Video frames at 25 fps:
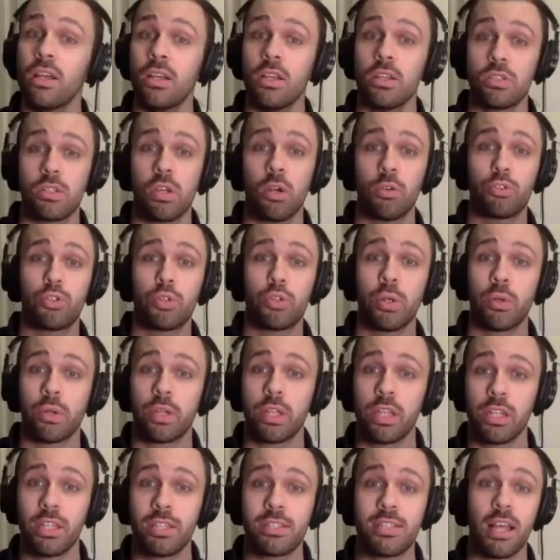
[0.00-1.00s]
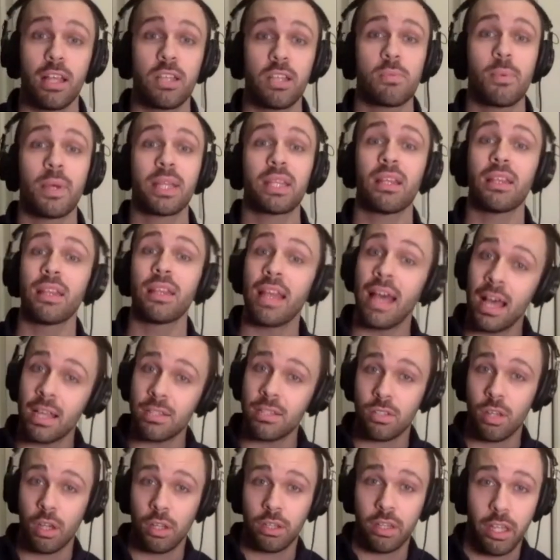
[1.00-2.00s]
So Drew, can you tell us about the
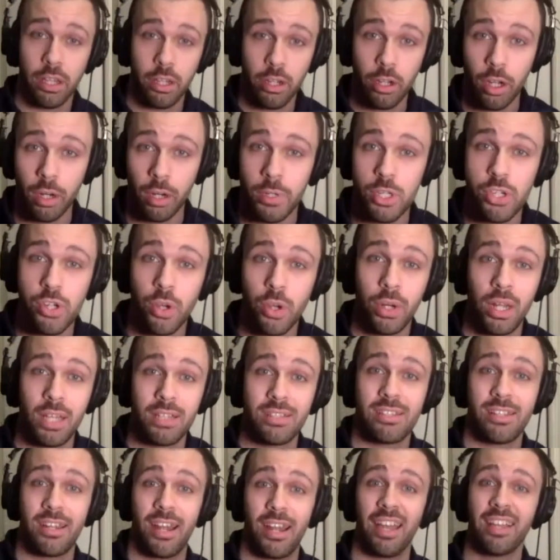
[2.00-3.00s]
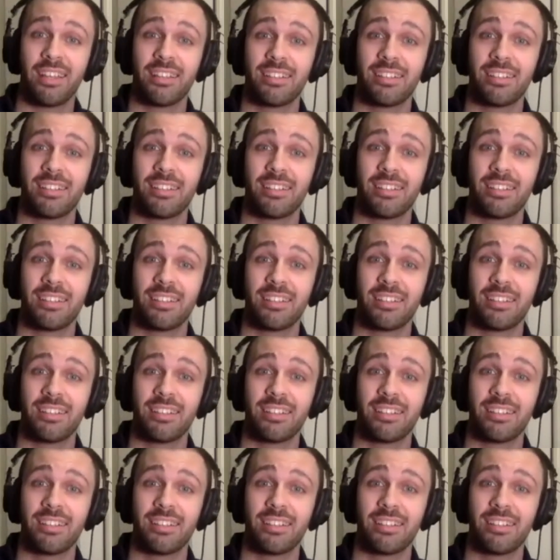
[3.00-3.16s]
last song that you're going to be showing us today?